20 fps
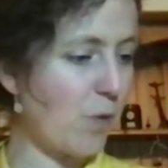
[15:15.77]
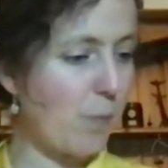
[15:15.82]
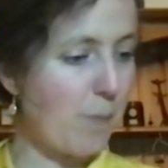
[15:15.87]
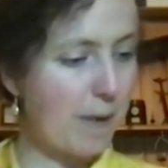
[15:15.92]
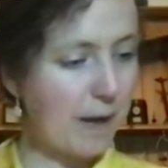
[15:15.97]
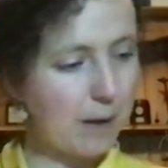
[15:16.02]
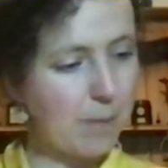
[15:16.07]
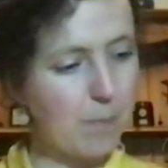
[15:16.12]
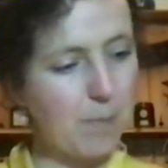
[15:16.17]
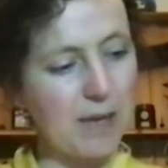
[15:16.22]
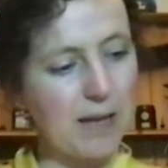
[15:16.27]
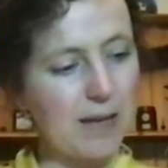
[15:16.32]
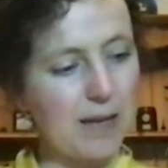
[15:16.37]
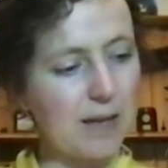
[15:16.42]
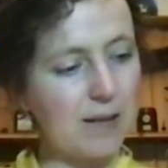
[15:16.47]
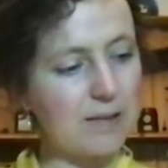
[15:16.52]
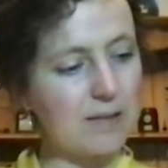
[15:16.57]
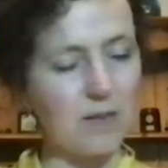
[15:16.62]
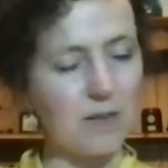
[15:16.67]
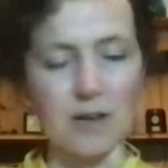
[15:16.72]
big
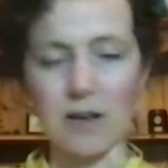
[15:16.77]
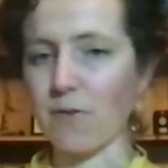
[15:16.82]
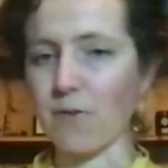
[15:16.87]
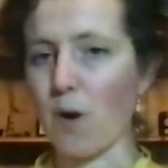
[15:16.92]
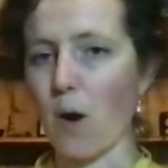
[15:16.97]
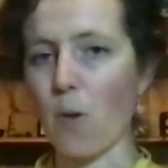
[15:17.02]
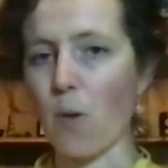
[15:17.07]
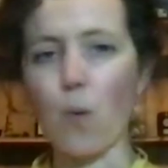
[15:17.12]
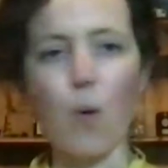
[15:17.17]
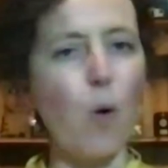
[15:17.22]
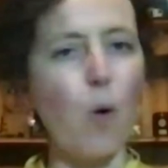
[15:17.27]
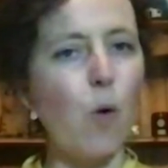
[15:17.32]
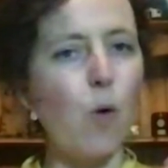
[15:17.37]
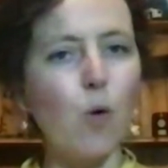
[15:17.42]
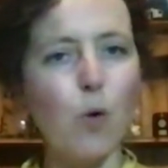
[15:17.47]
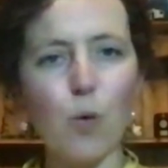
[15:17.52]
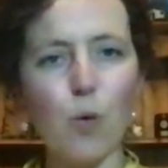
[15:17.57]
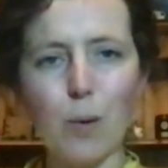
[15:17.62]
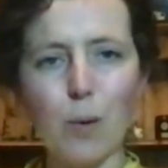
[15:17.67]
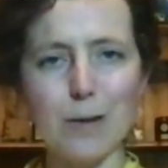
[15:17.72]
bees that I've got were
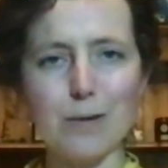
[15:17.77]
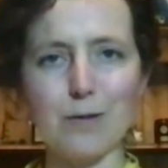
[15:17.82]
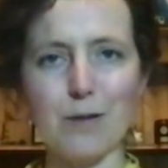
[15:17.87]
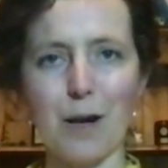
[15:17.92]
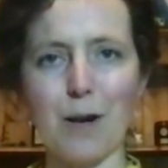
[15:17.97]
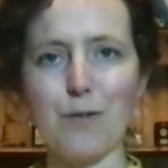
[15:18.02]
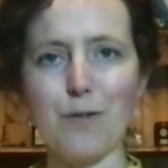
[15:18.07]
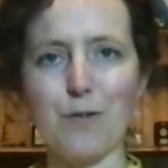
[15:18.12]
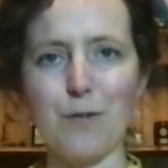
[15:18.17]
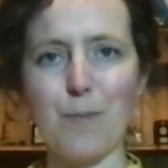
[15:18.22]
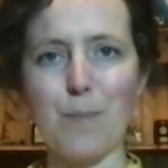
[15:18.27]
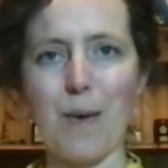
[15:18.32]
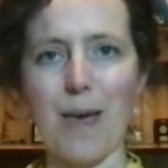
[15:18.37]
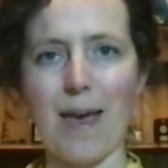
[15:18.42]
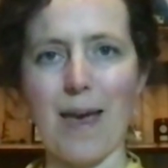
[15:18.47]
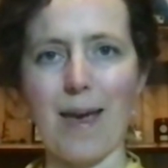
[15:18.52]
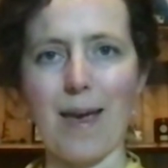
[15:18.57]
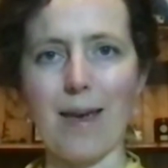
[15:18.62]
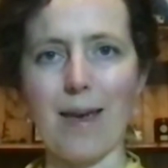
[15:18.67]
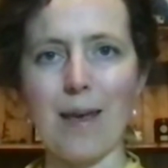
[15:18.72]
always going to
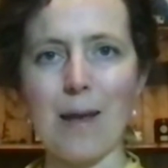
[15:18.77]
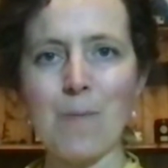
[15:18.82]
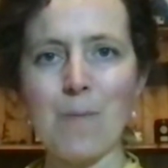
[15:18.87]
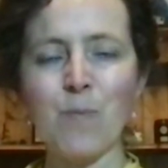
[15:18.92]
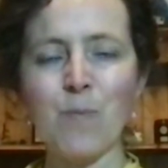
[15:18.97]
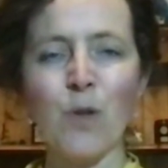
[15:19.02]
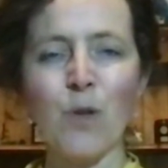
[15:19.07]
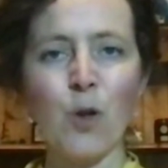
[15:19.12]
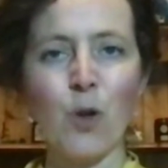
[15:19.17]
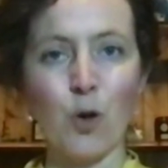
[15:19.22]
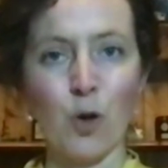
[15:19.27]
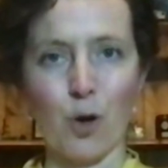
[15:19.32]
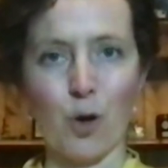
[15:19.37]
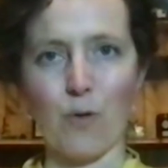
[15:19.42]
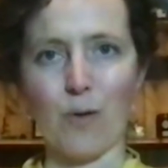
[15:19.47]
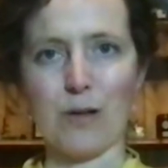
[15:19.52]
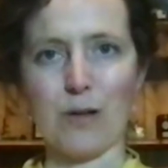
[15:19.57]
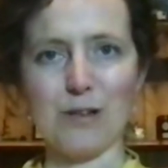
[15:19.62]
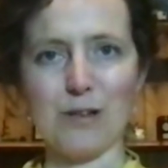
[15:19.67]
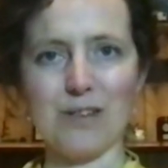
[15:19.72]
be
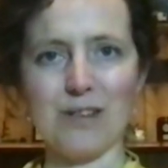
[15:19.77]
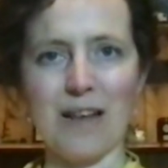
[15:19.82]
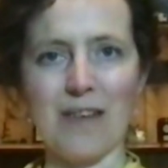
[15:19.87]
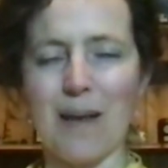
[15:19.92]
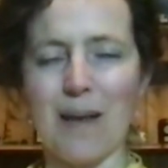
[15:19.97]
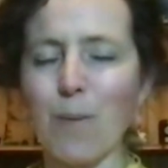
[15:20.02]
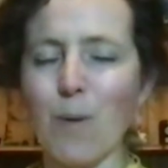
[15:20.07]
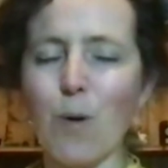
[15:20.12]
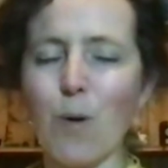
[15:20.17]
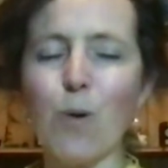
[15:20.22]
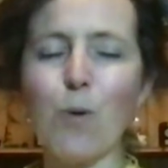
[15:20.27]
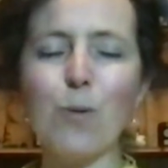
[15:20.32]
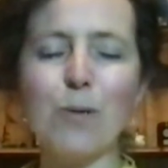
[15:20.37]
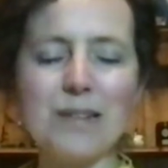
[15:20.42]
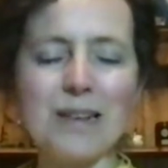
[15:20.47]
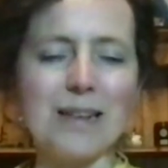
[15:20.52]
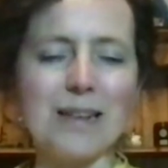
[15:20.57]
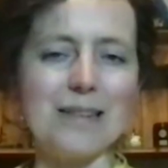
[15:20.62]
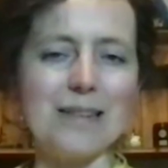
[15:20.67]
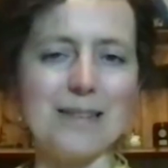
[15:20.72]
current and they were
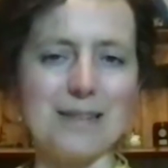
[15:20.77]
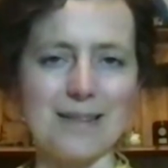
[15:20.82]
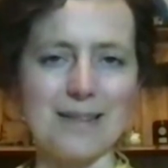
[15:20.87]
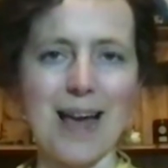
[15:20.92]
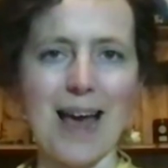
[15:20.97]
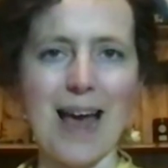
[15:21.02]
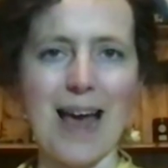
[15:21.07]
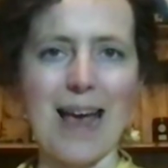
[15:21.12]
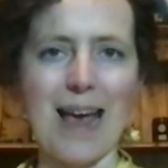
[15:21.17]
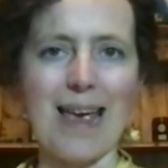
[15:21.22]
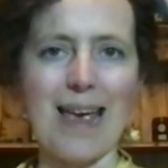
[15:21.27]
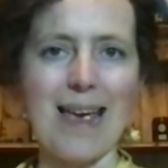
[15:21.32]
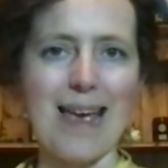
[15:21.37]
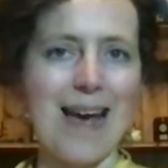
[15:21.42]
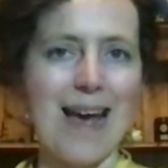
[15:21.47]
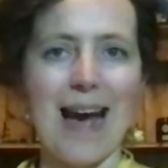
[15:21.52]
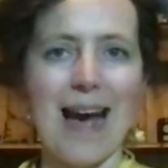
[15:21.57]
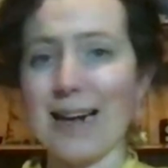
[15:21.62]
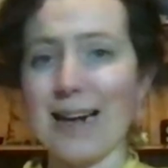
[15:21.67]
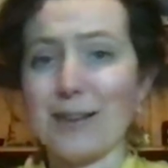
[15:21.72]
always going to stay,
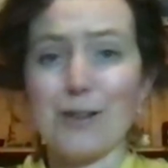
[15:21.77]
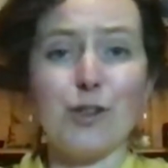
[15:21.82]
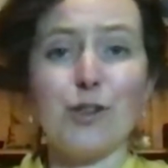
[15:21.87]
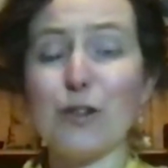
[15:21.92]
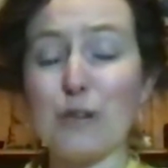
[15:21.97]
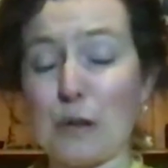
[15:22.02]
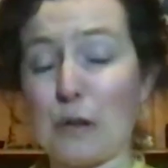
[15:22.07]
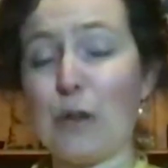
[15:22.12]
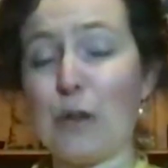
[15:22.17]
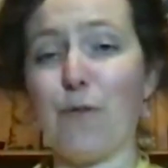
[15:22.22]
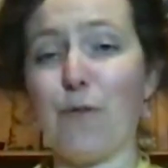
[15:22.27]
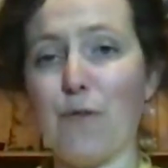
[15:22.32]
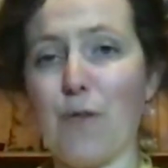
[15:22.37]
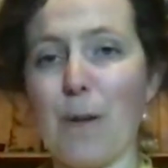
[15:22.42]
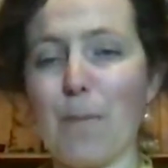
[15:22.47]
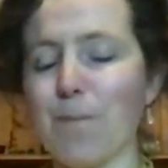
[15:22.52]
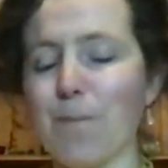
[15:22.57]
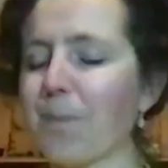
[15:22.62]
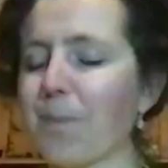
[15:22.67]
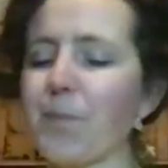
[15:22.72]
and I just love them.